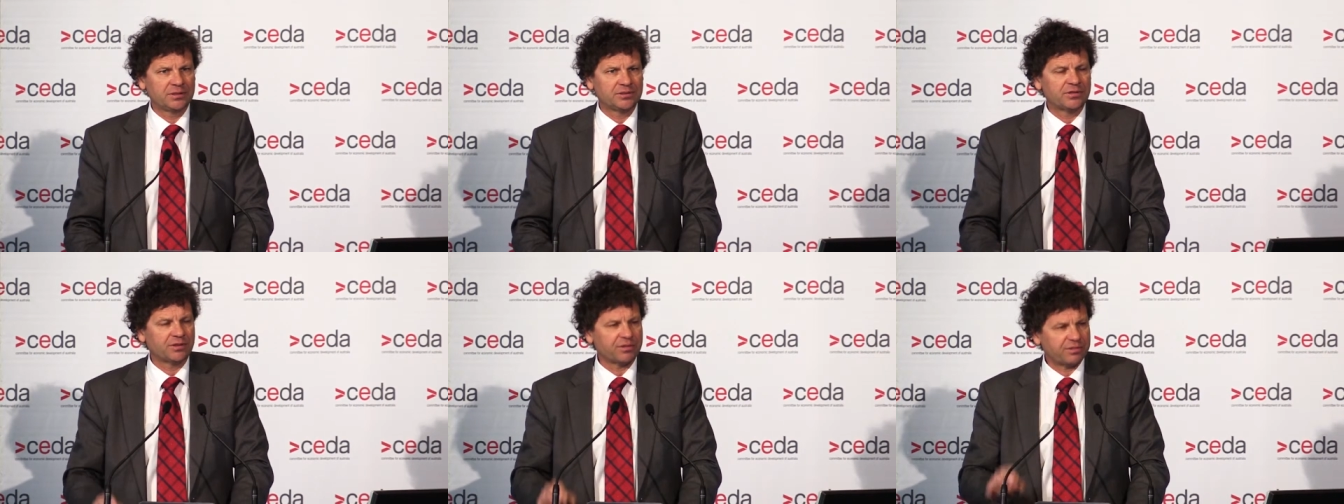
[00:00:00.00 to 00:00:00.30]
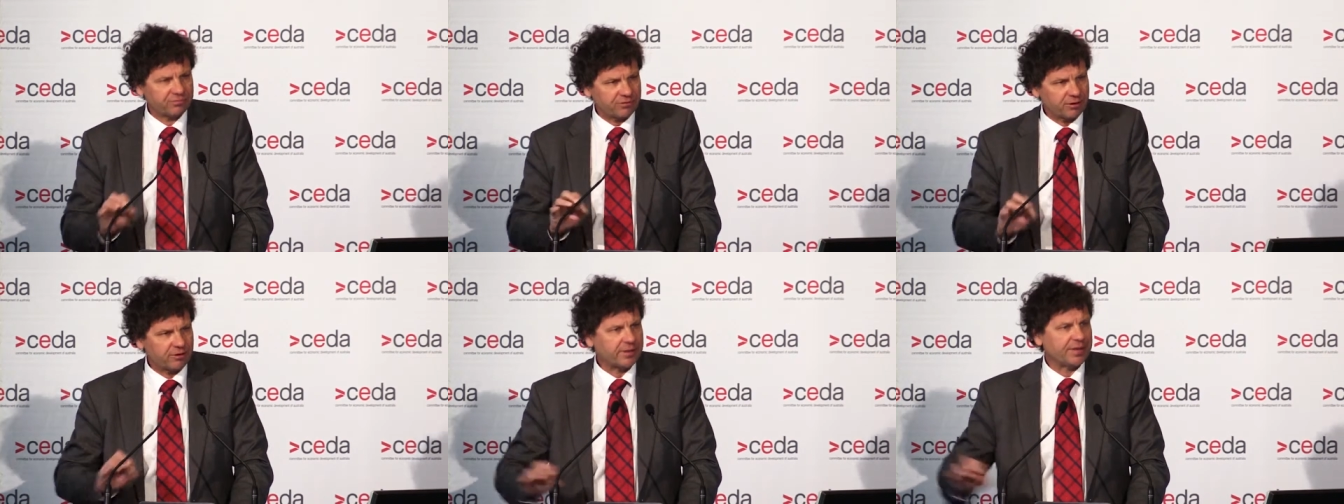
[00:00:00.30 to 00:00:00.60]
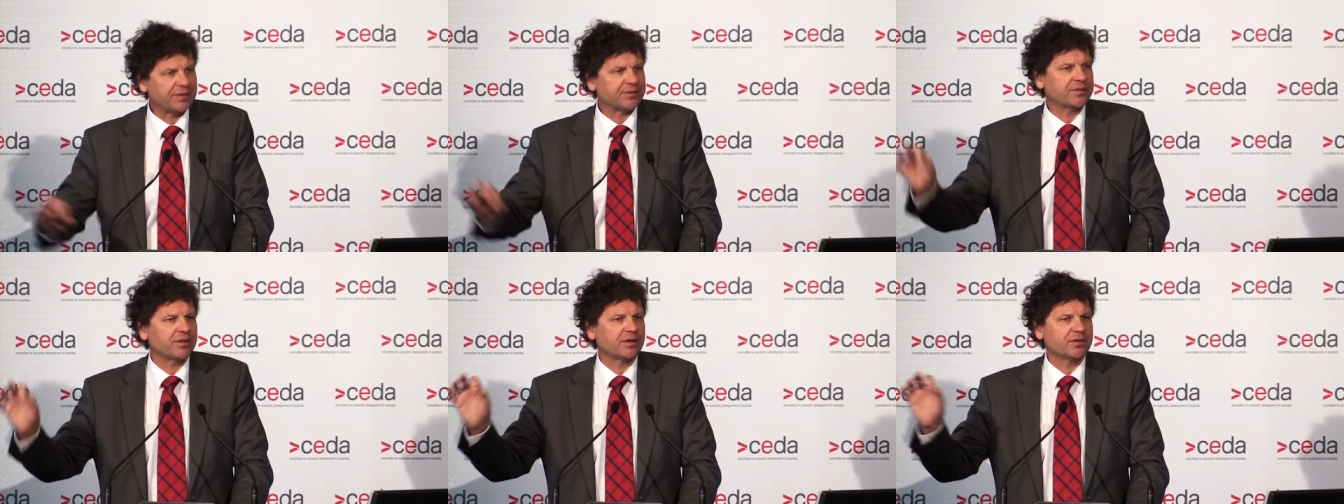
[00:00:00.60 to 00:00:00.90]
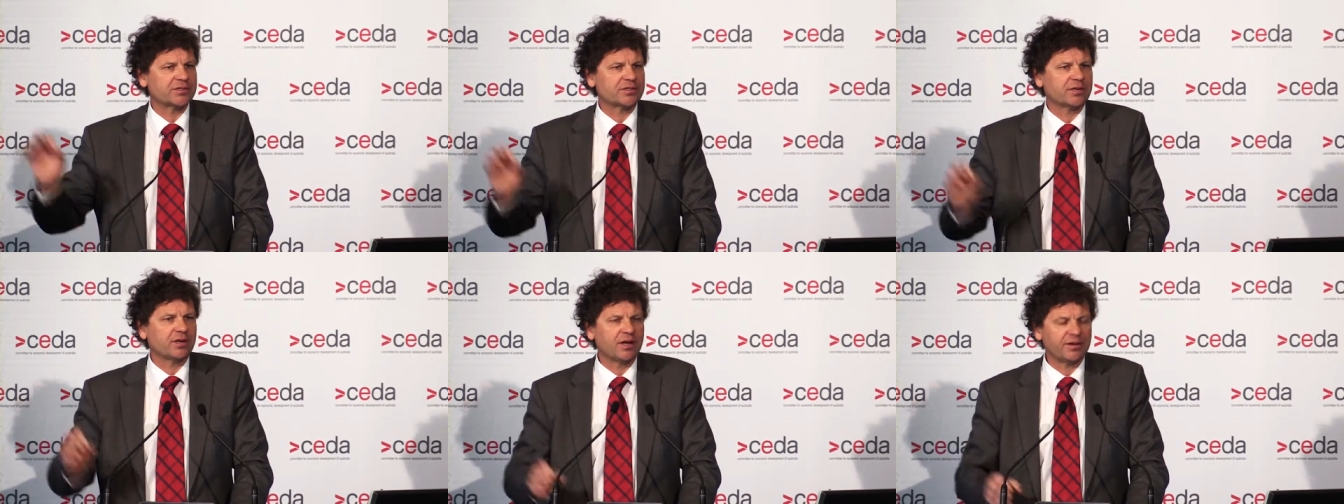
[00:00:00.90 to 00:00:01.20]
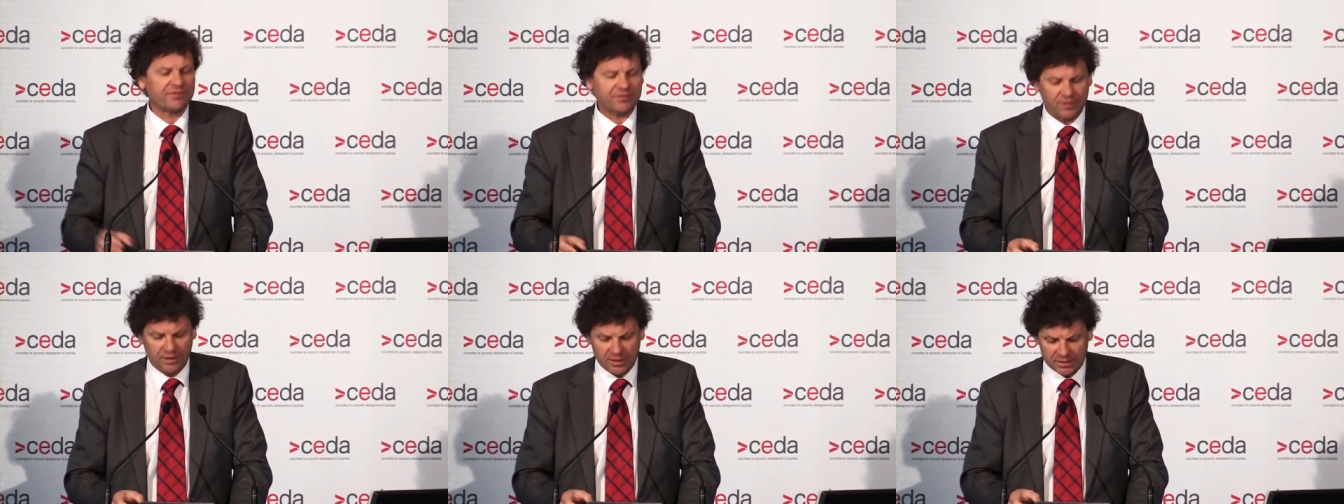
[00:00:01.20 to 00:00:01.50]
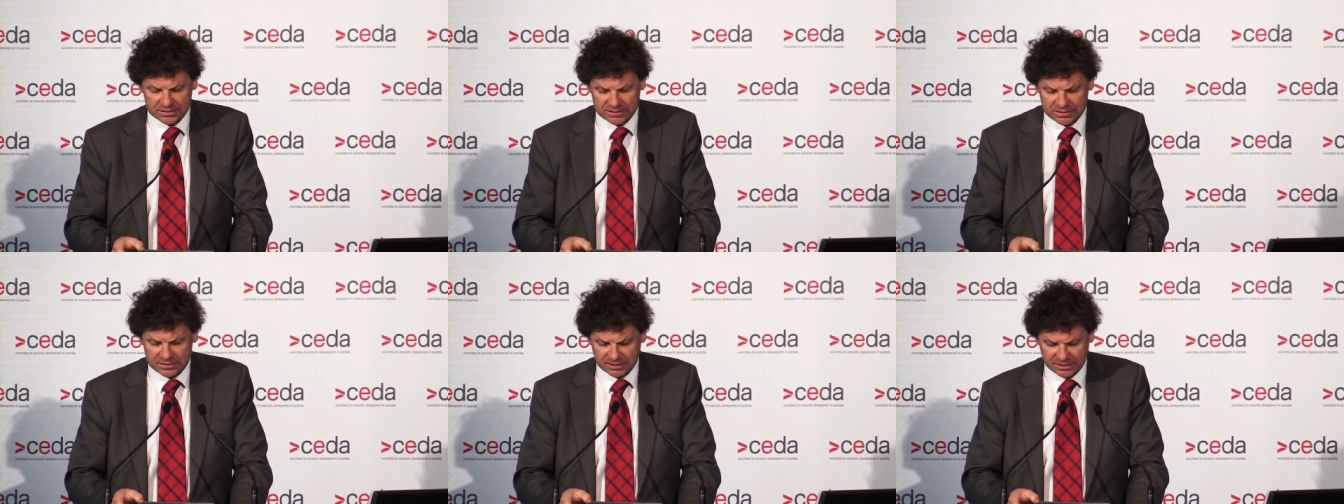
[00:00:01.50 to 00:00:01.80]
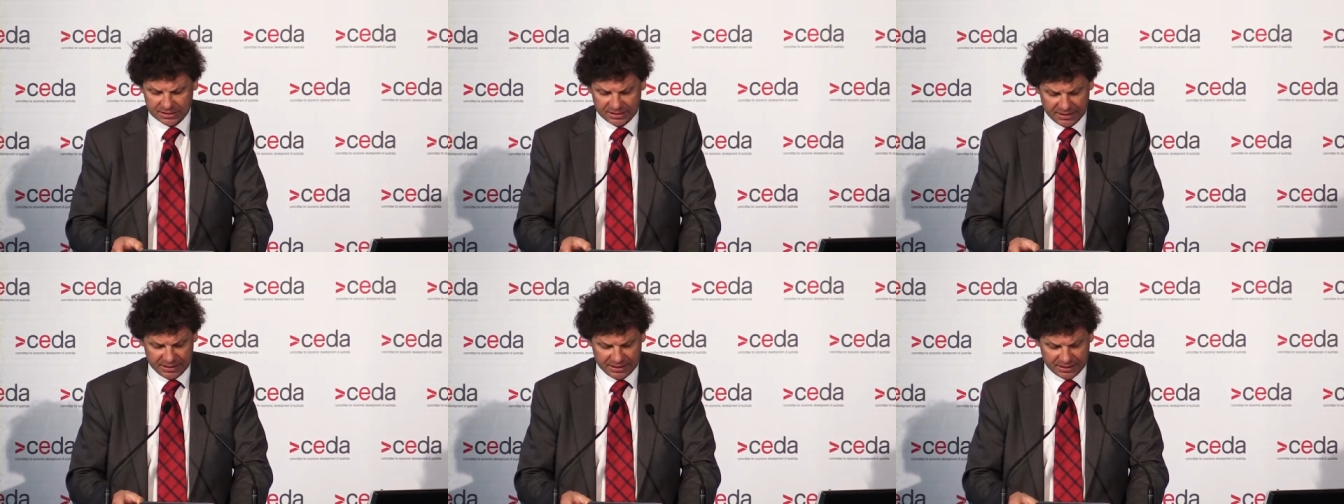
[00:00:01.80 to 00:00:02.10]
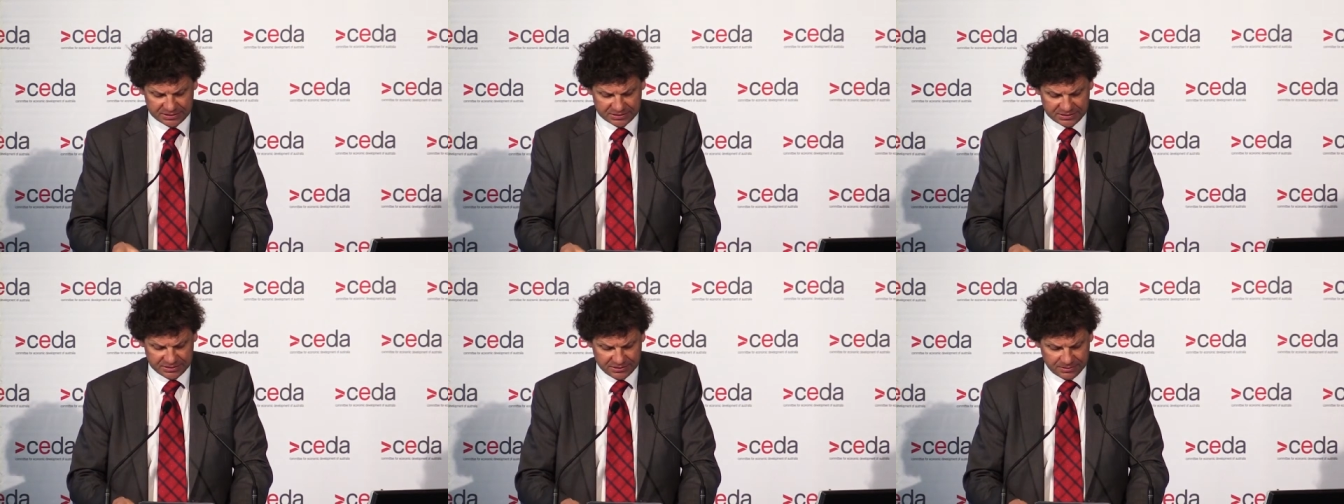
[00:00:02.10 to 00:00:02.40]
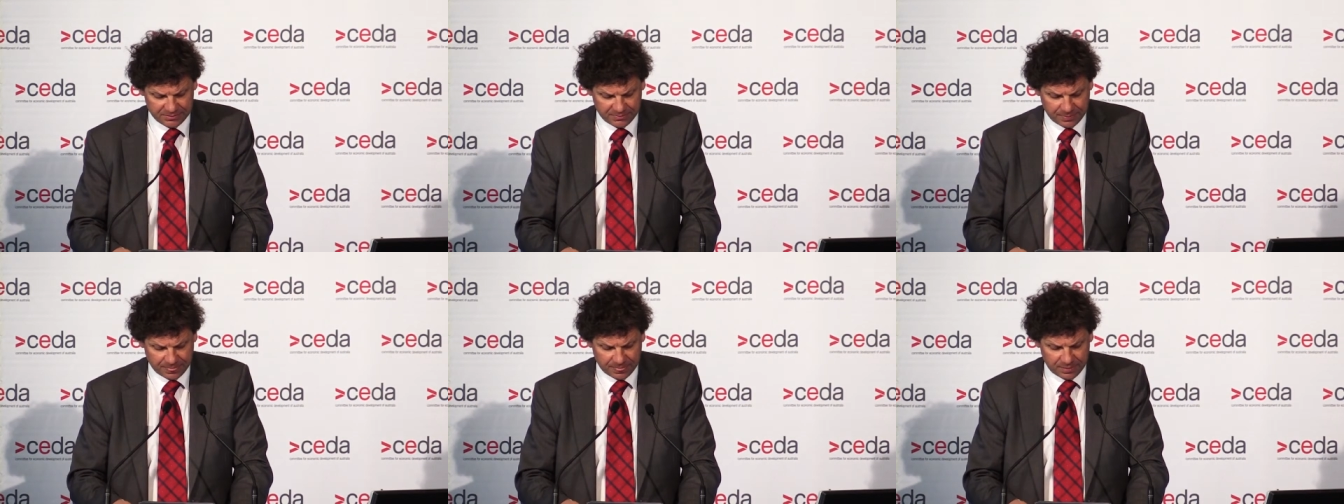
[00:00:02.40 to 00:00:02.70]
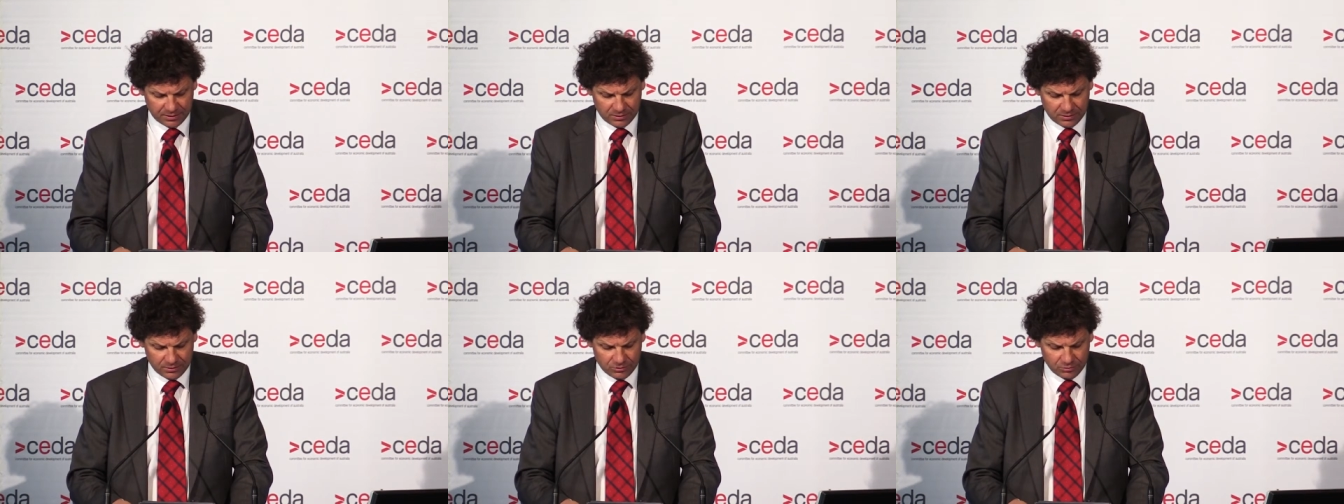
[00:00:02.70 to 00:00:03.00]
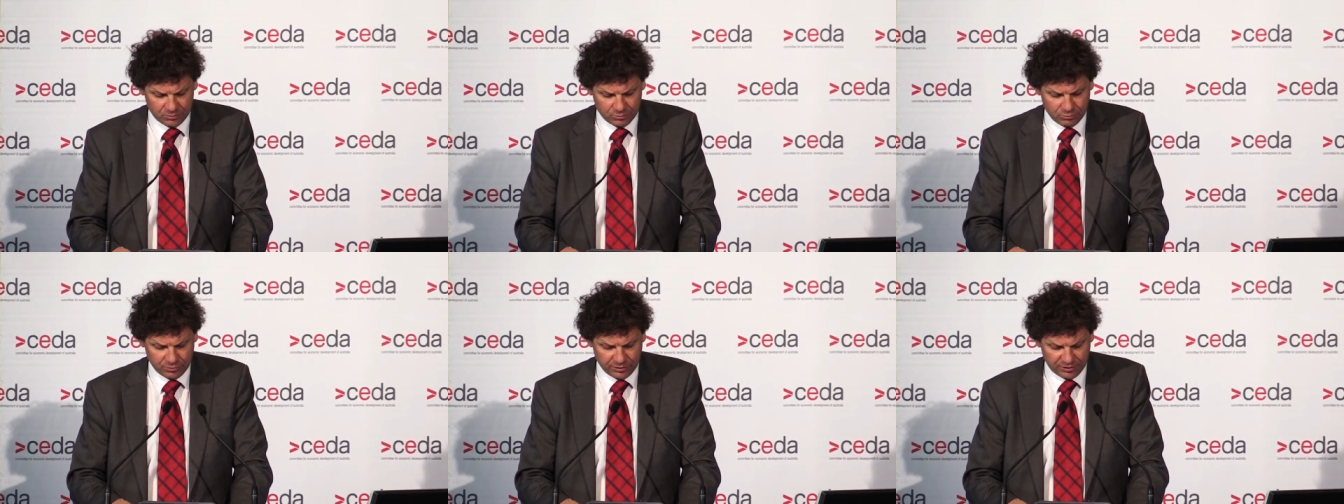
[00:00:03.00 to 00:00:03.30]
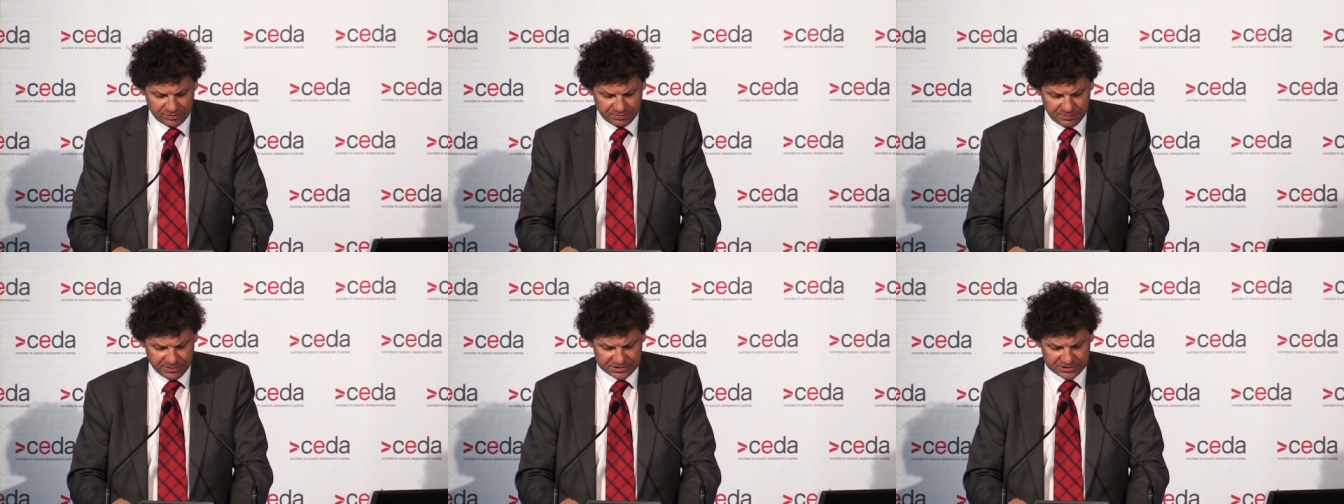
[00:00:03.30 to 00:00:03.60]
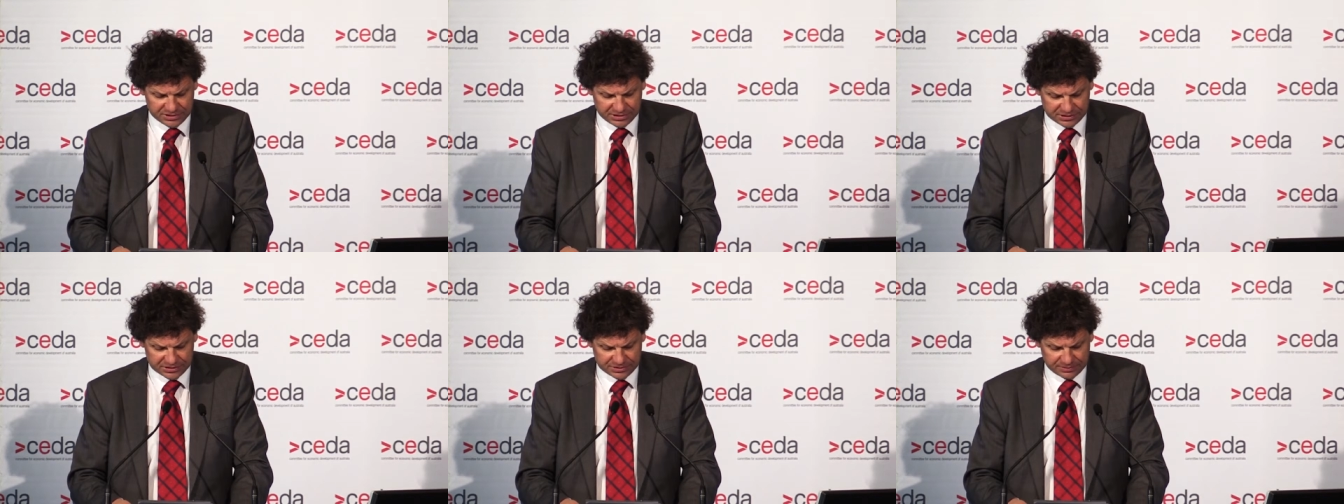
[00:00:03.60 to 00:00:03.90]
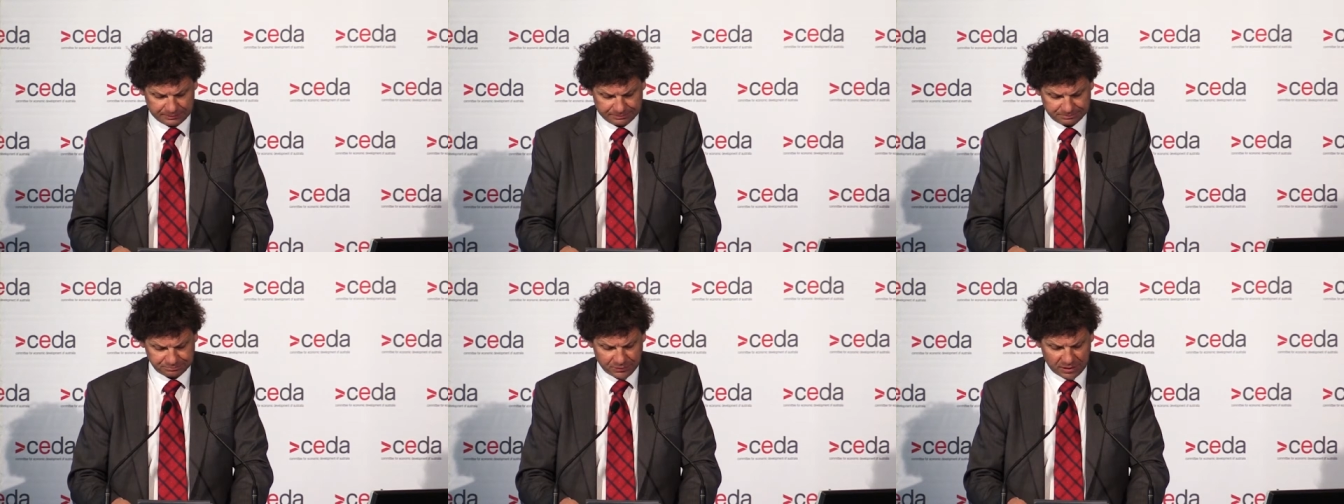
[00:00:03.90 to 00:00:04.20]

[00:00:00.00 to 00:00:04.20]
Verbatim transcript: to throw out those lifelines to connect with business.